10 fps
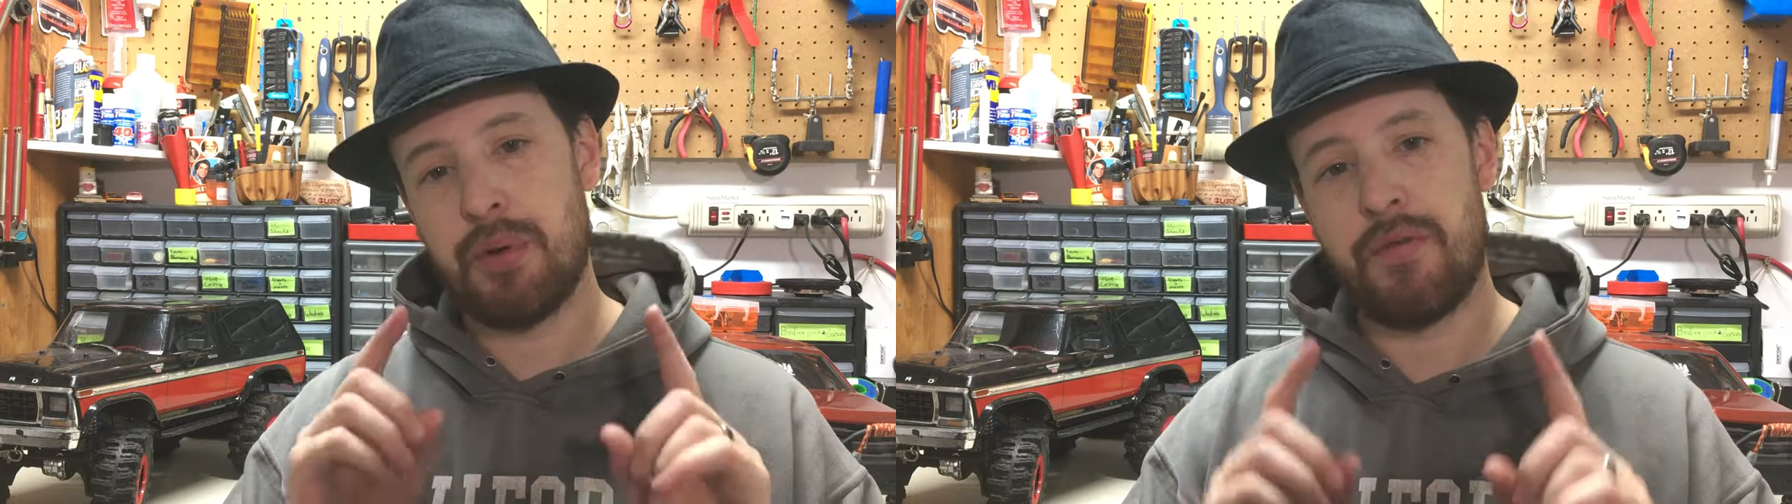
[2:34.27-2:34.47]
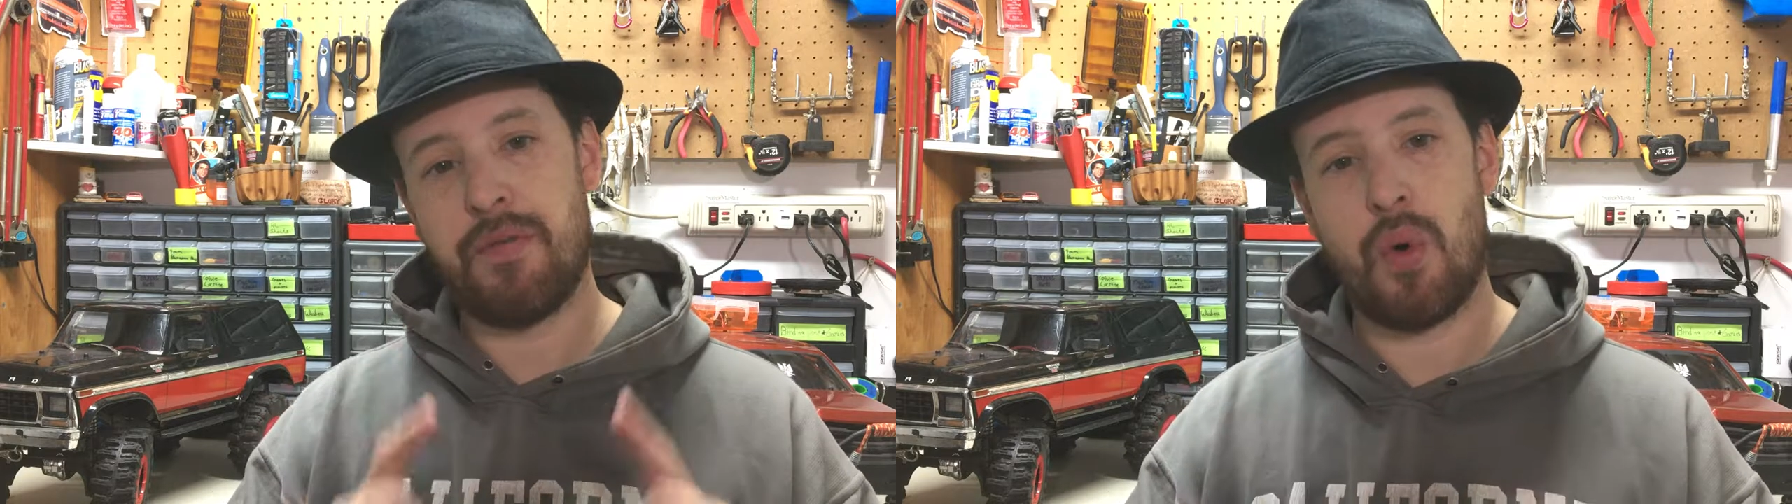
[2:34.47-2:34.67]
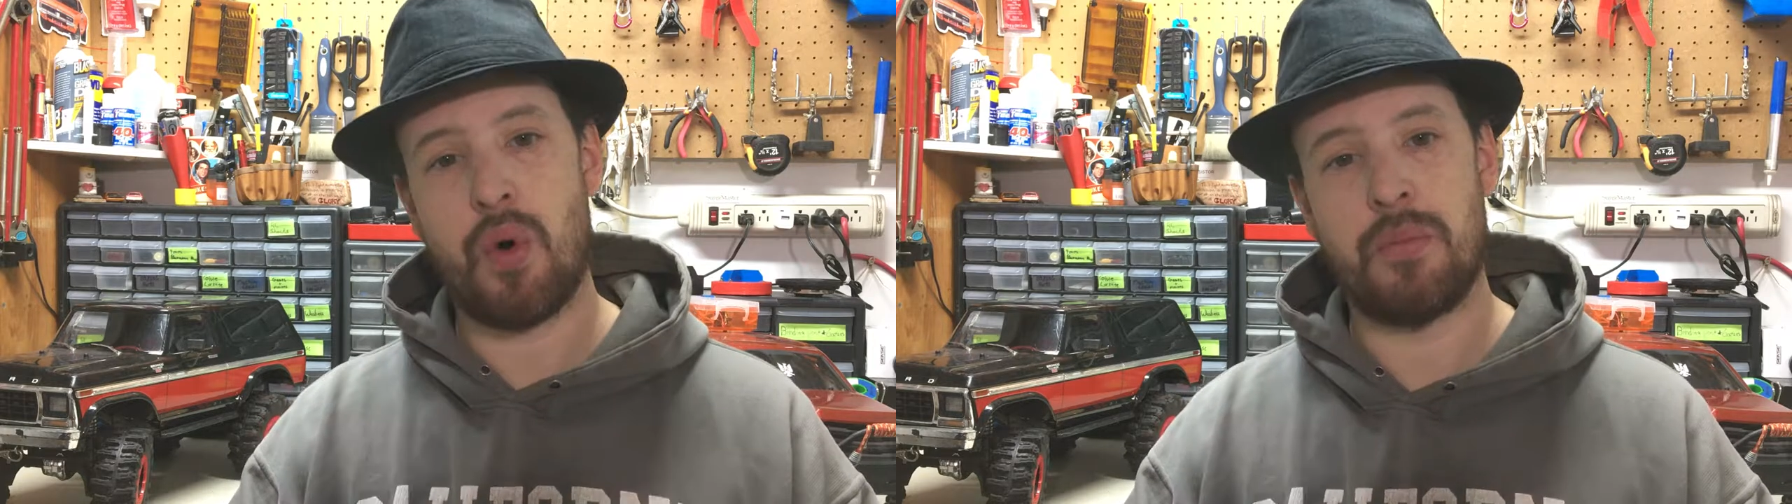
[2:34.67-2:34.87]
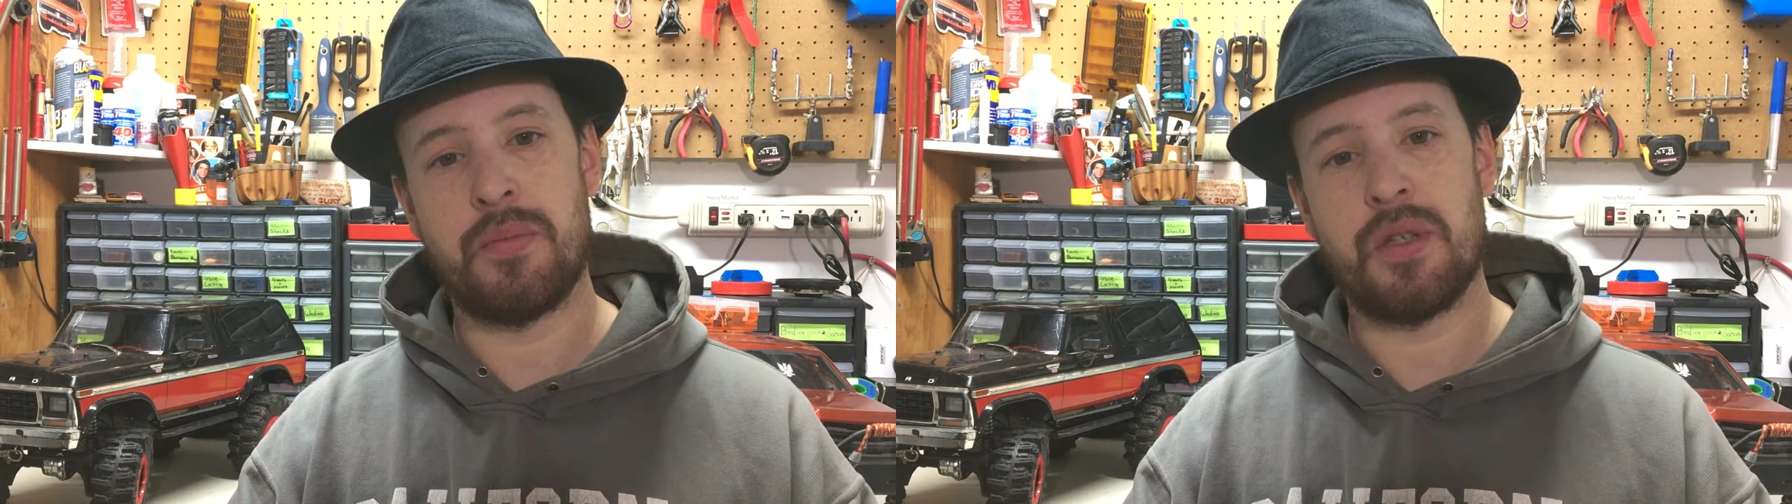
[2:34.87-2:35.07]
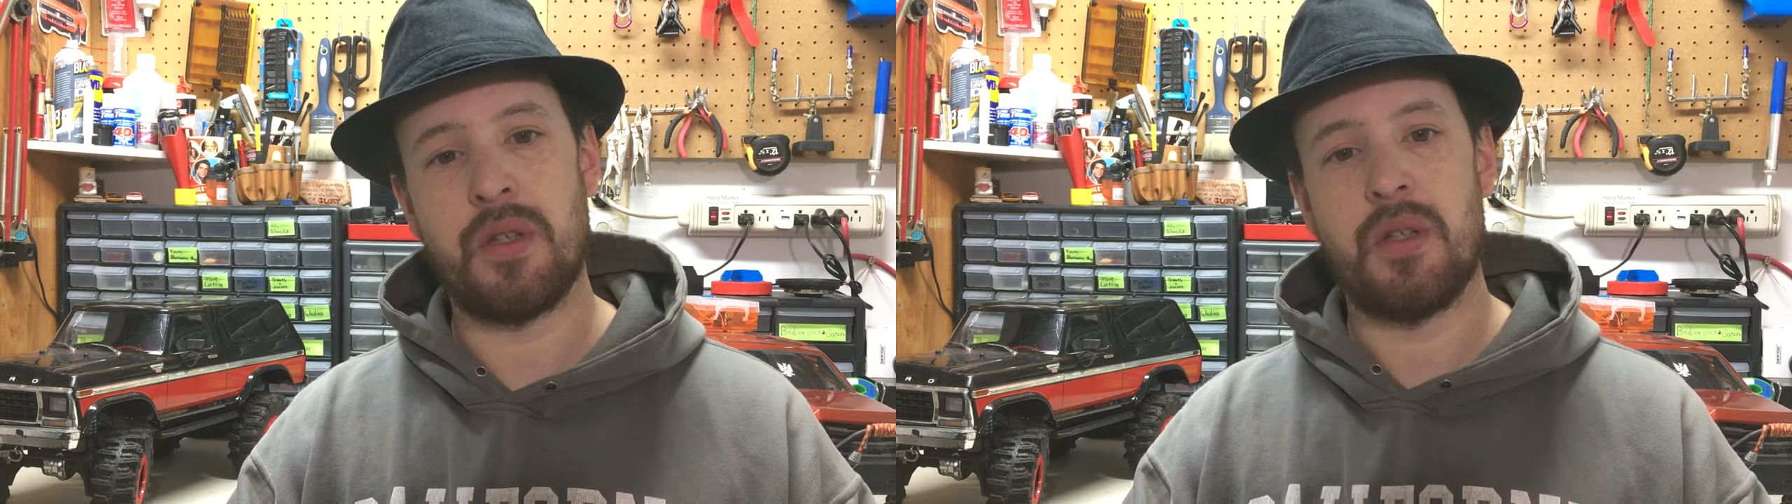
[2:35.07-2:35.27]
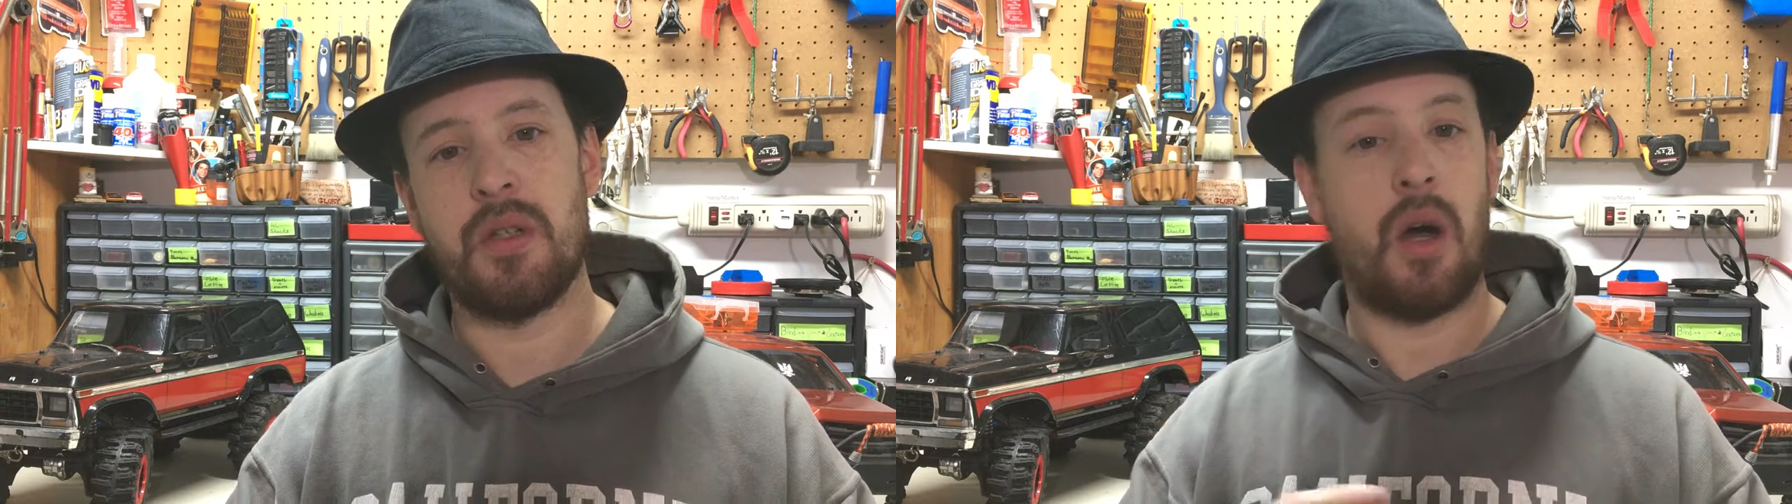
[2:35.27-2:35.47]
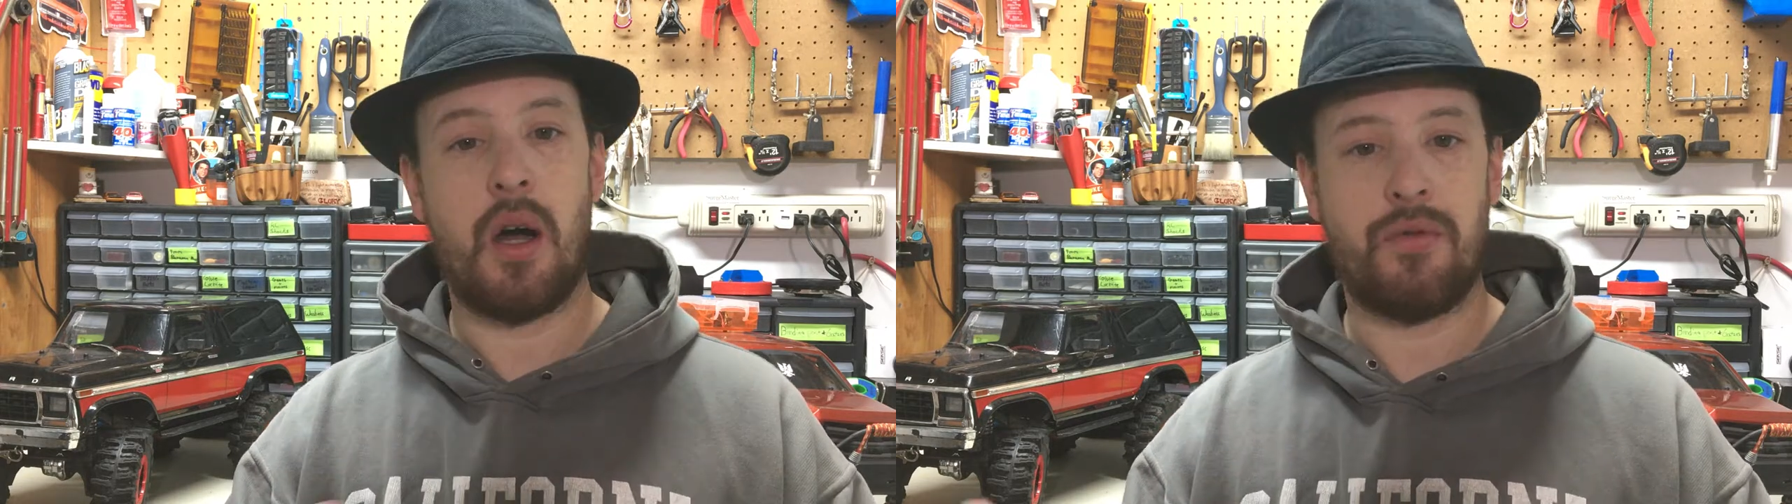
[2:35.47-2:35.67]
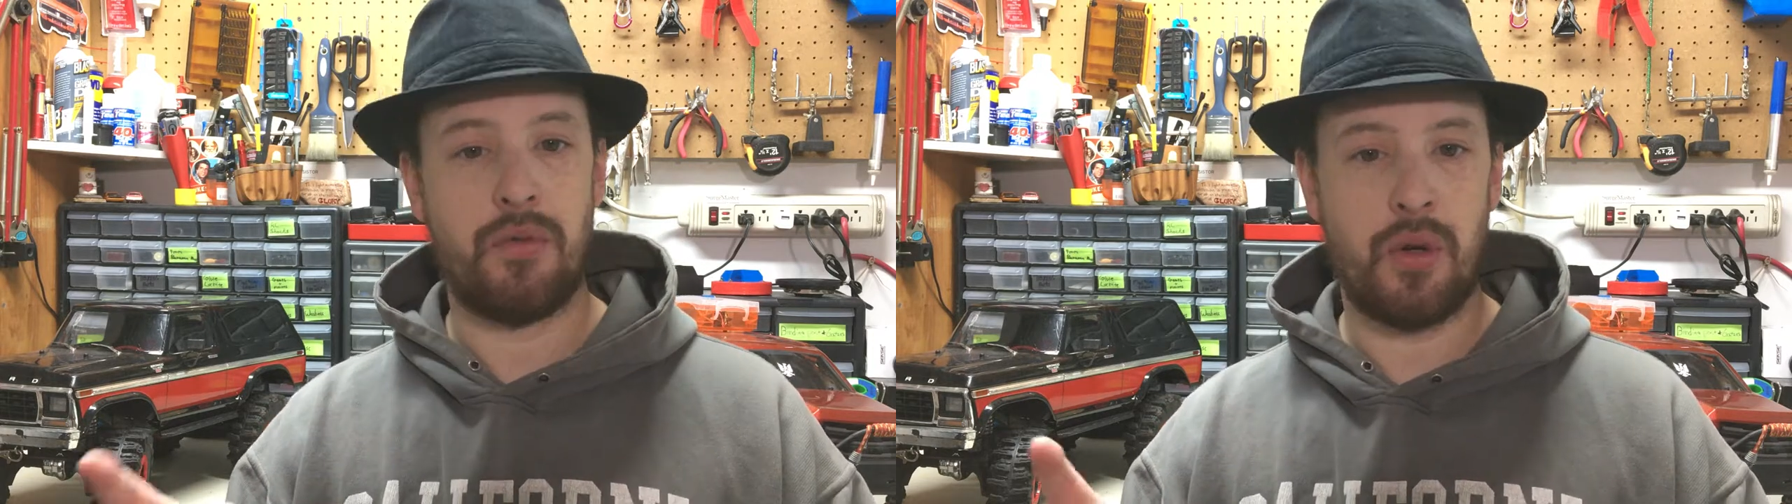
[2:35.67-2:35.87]
performs
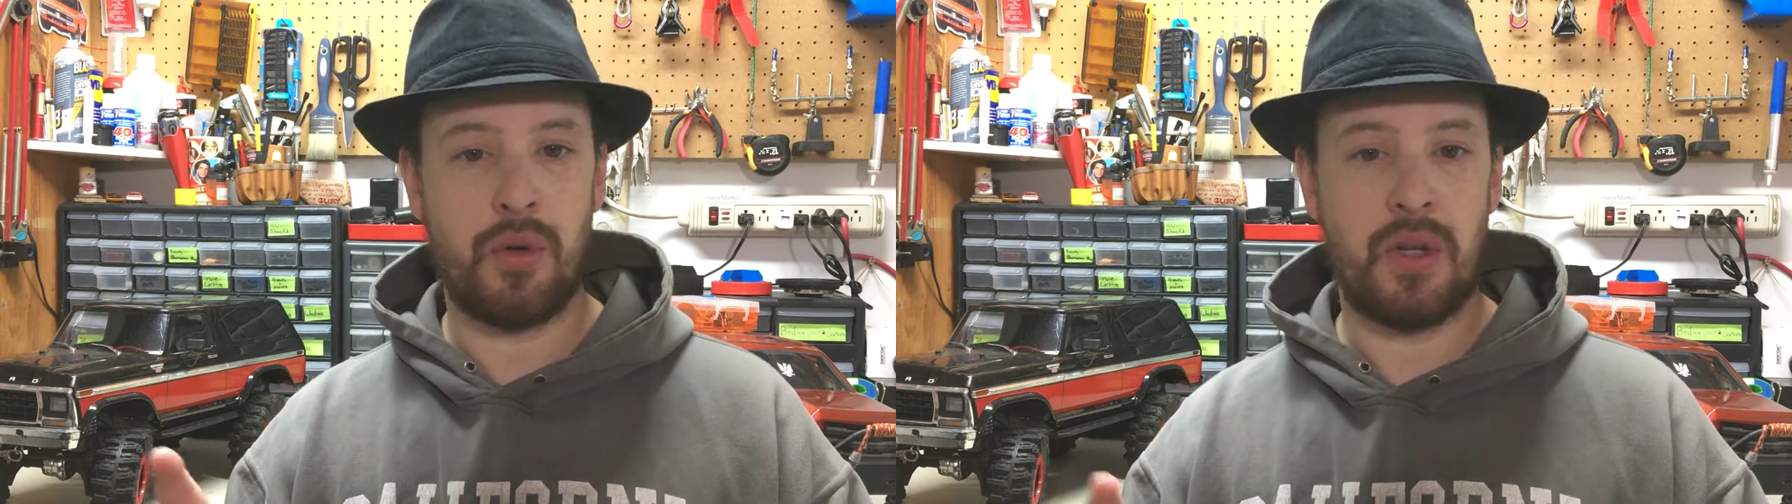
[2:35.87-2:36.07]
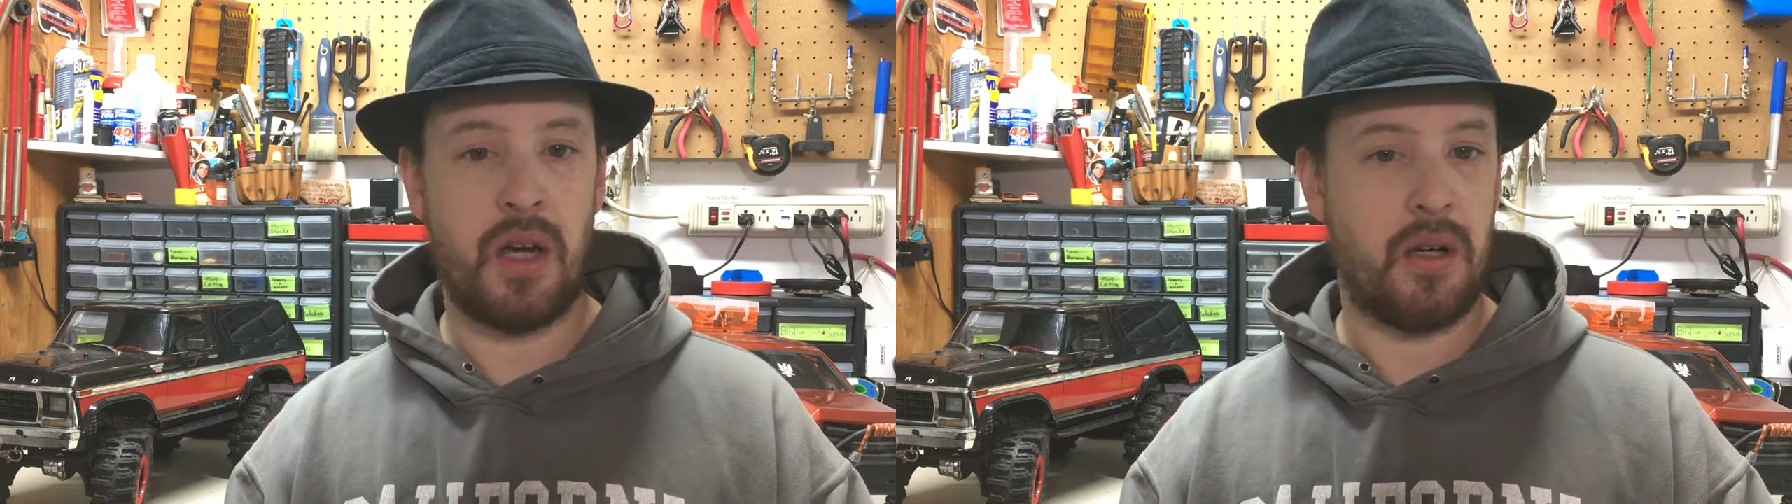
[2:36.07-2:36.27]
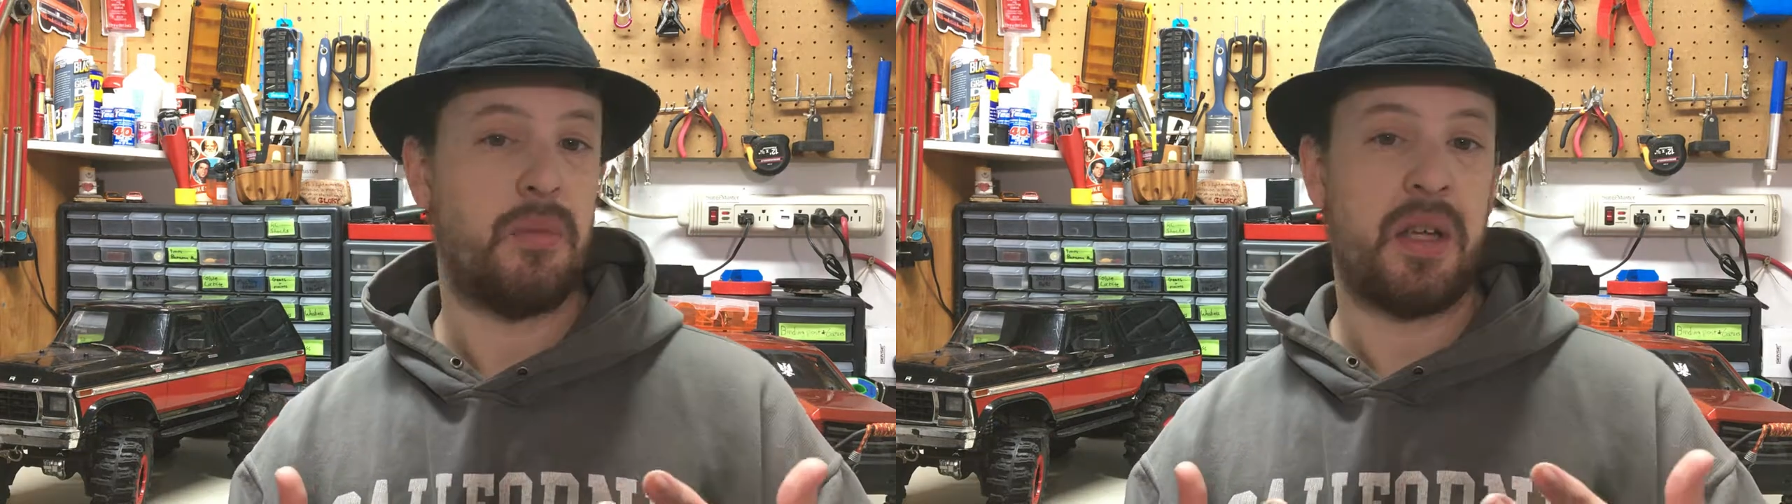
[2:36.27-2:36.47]
off-road,